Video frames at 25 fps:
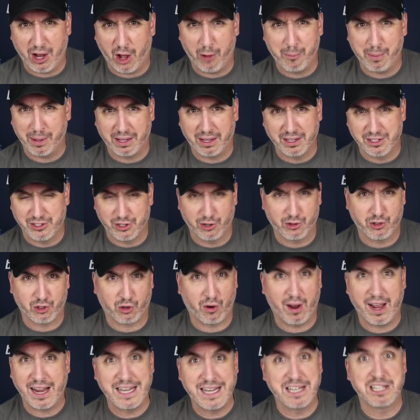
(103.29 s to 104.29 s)
now because they're
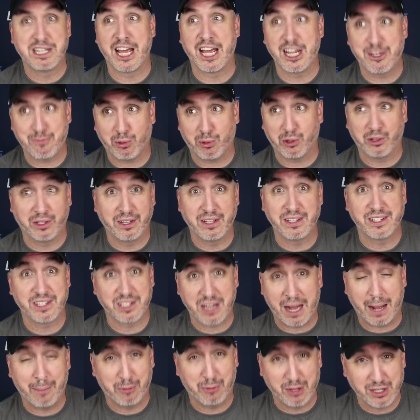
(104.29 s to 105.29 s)
trying desperately to
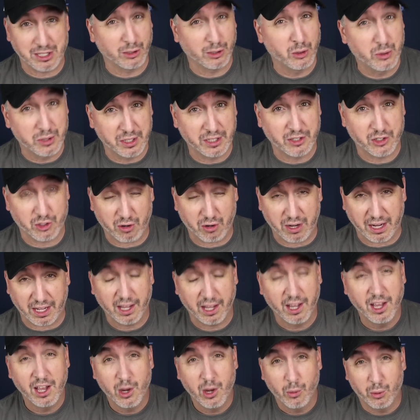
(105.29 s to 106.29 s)
stop this losing
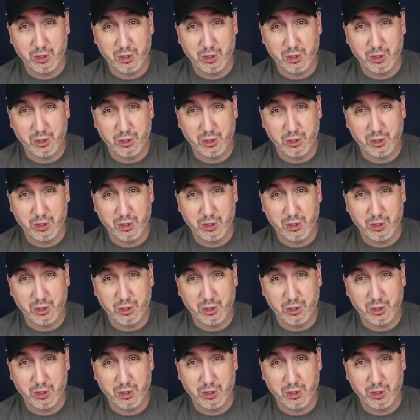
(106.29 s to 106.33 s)
streak,